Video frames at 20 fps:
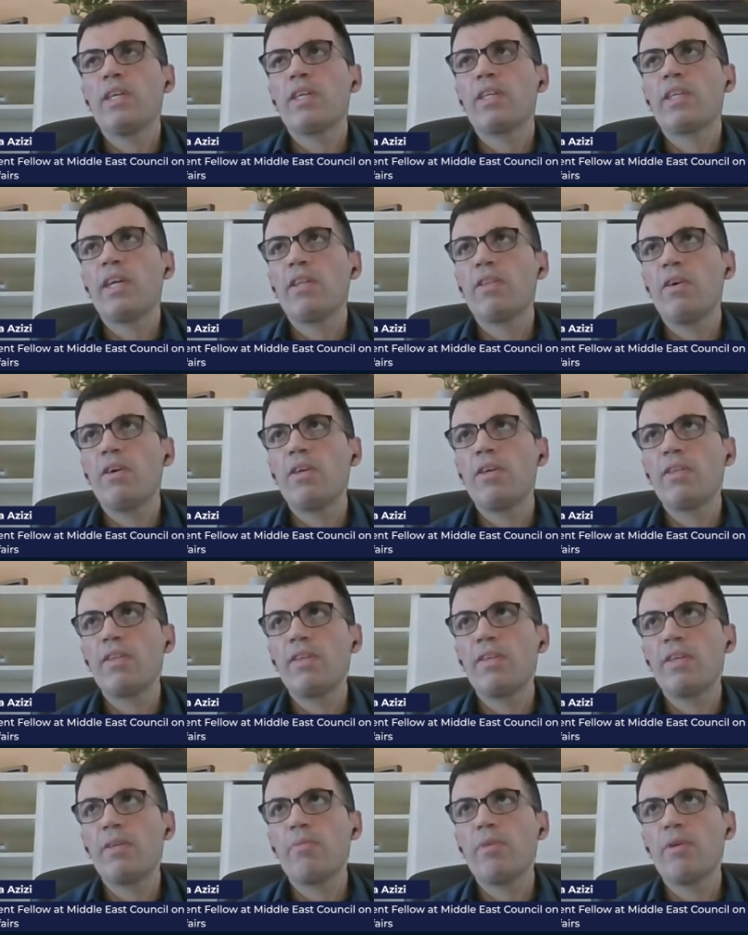can hardly
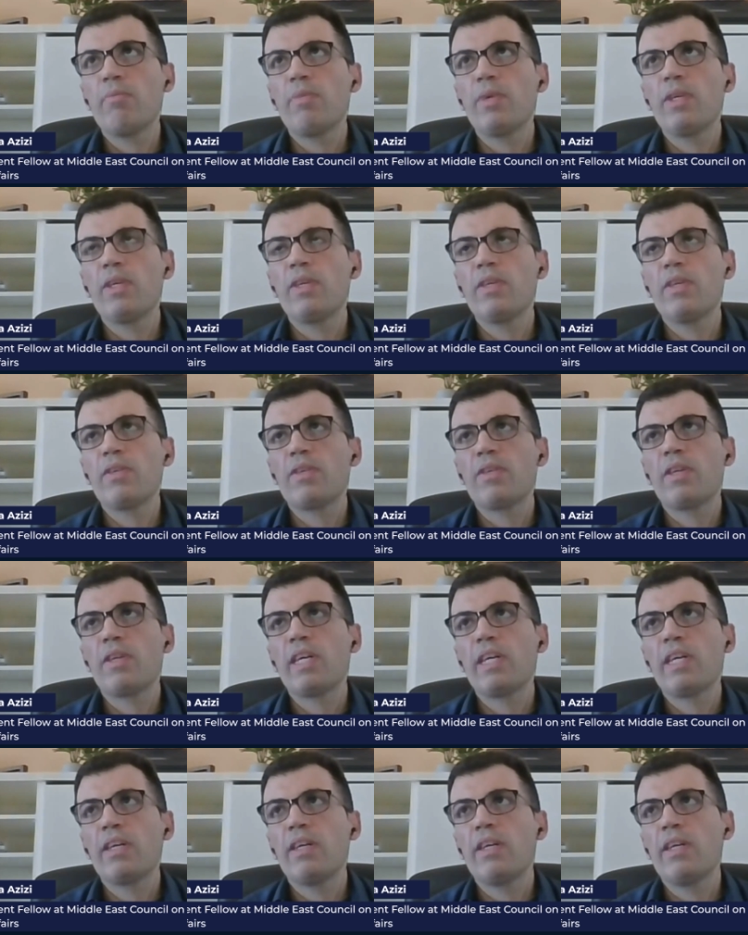remember
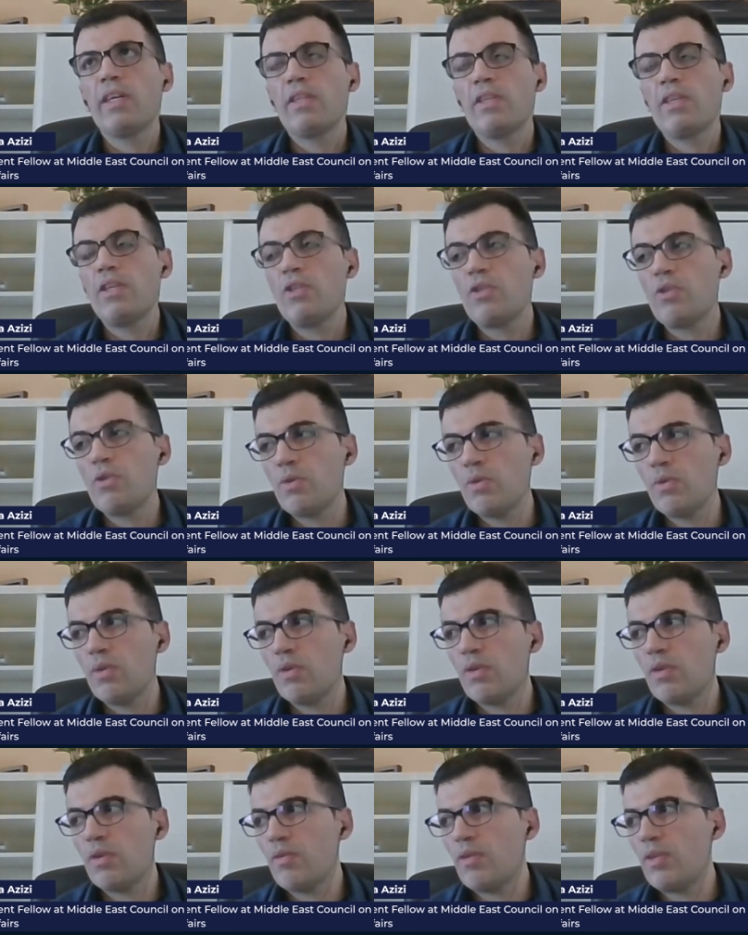an issue
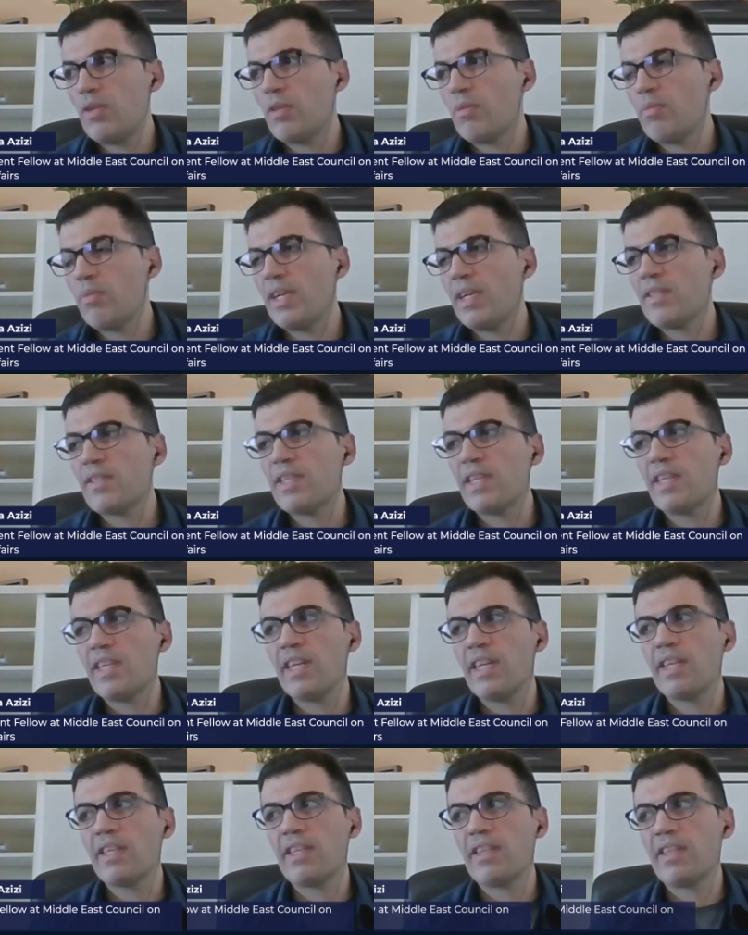over the past
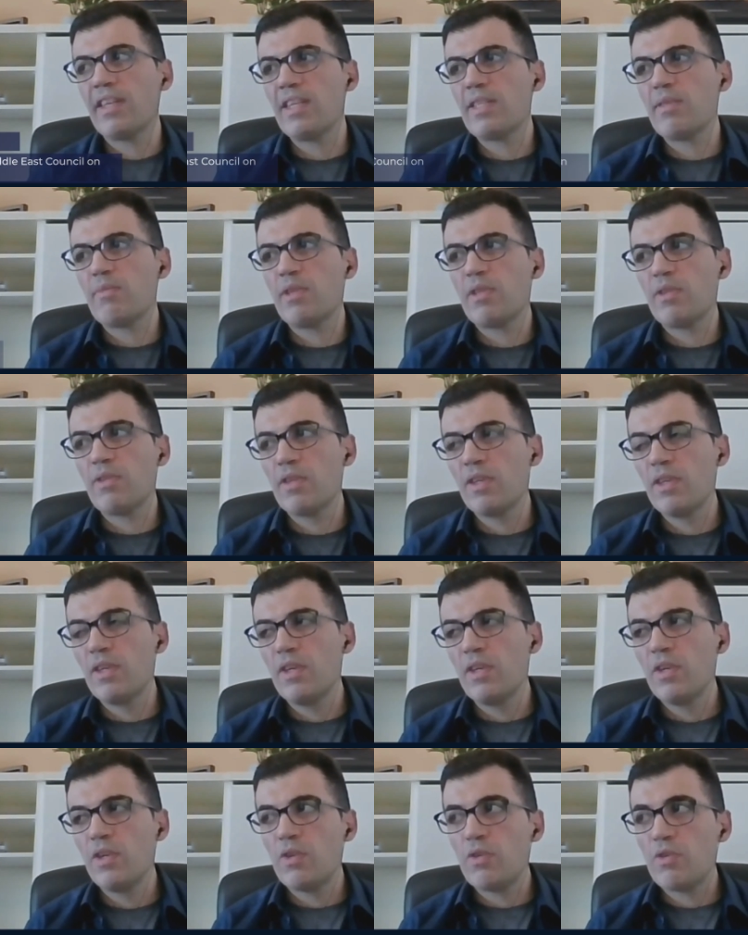decade that has been
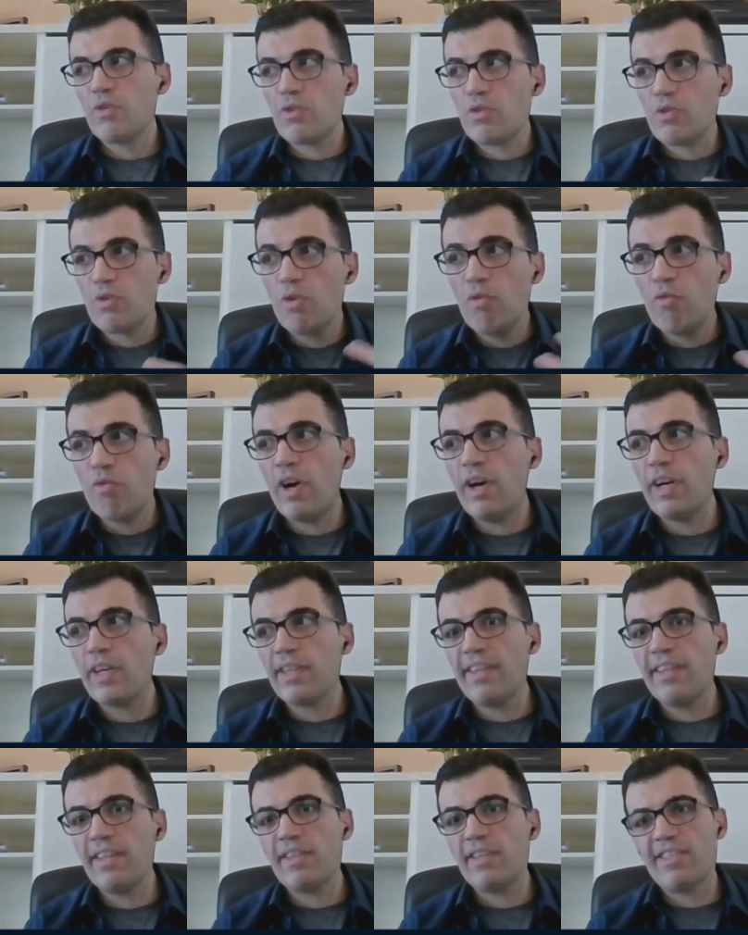so
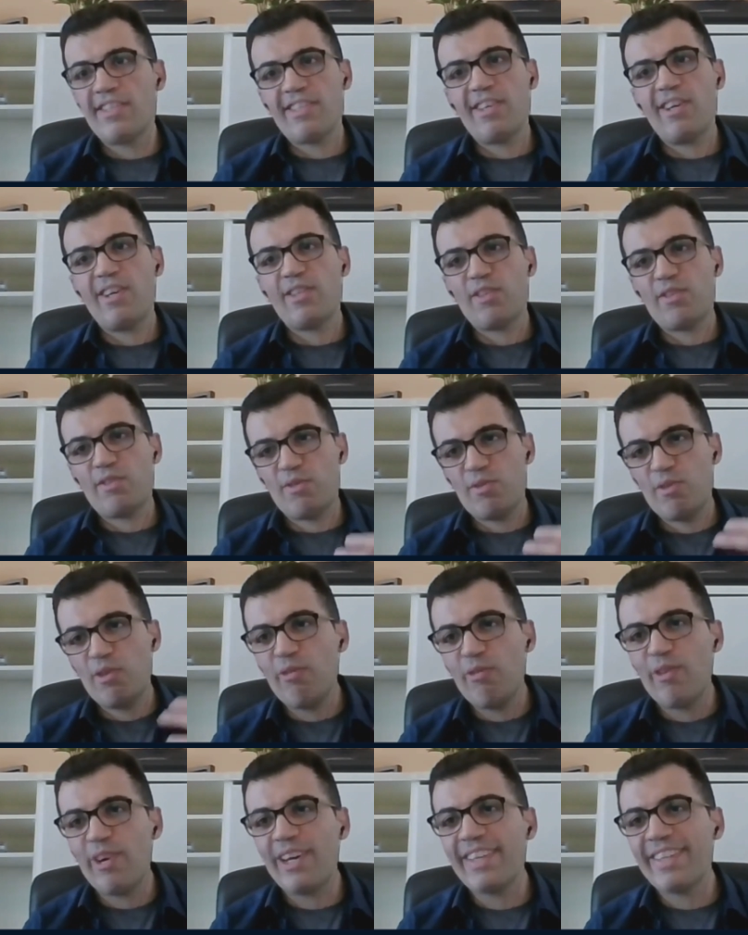widely discussed, so
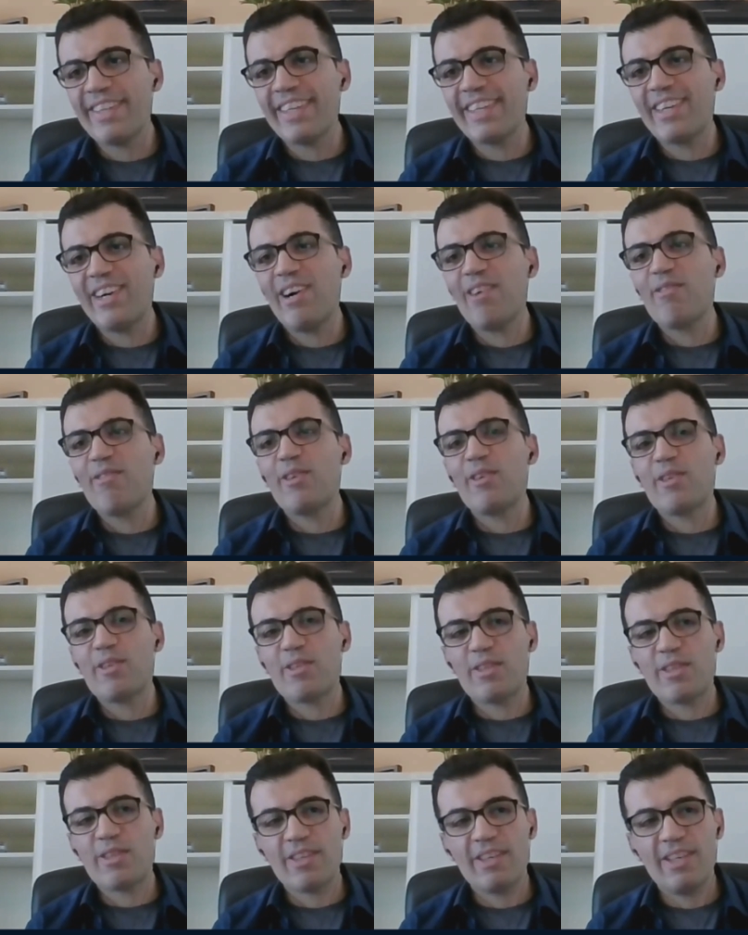widely covered,
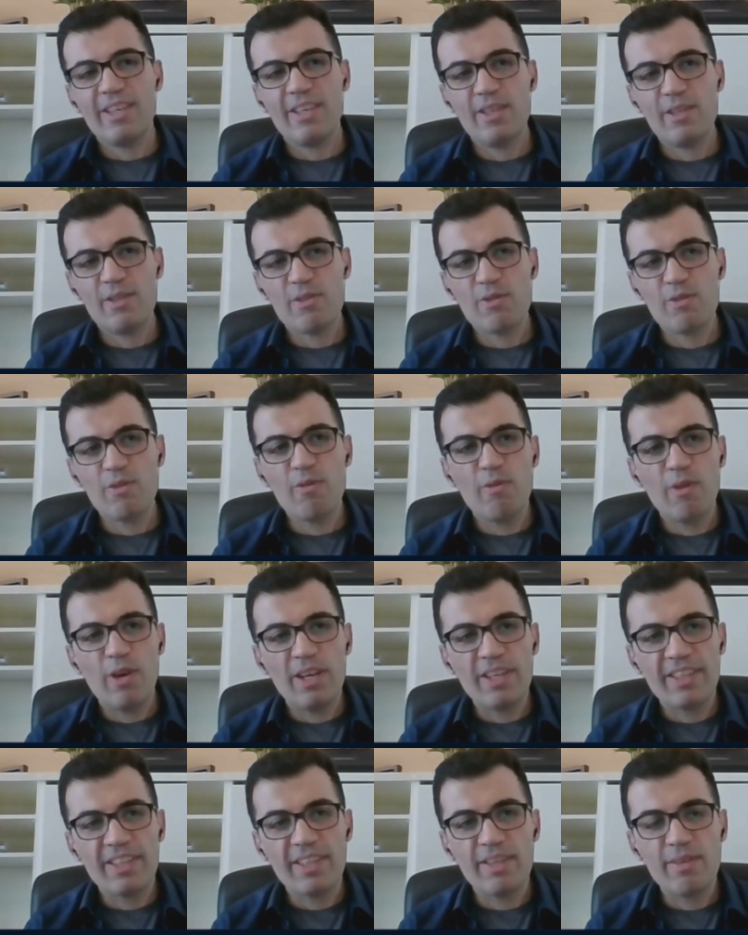so
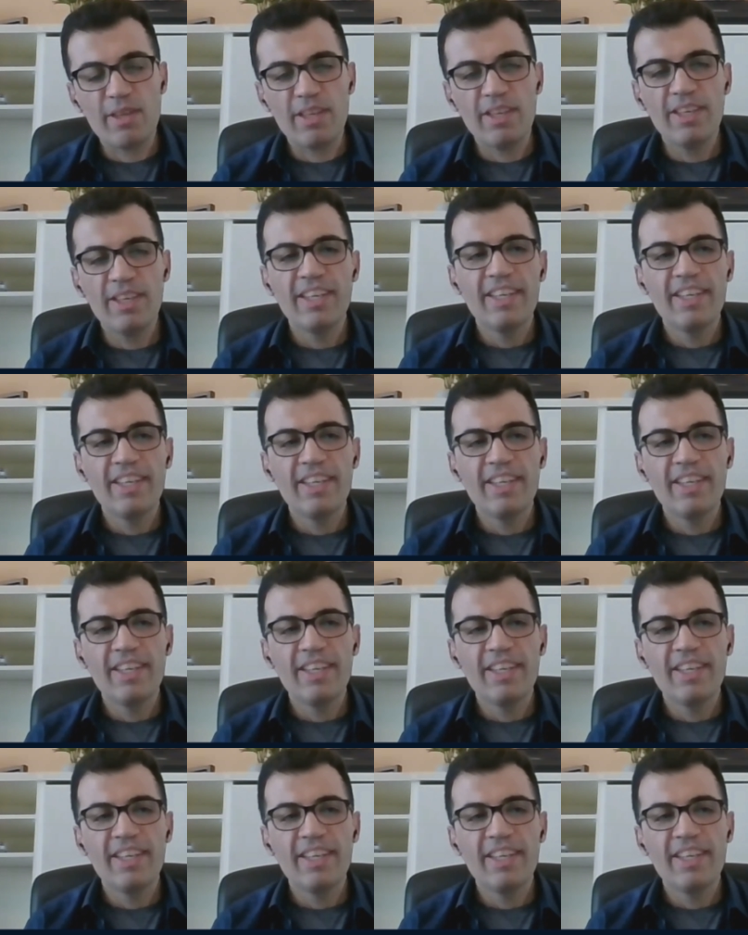widely